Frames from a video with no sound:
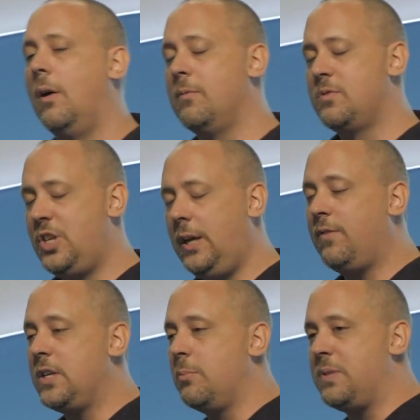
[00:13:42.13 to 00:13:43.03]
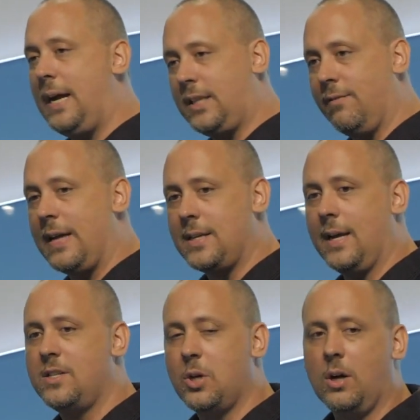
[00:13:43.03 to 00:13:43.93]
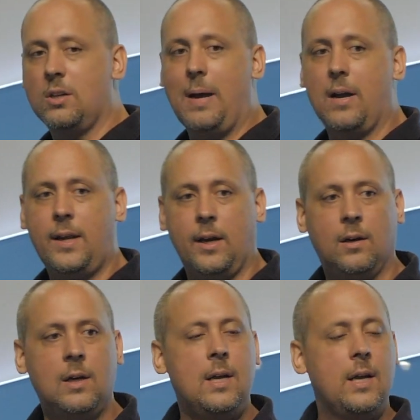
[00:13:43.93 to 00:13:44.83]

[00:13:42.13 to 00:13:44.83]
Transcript: achieve this objective, as I talked about here,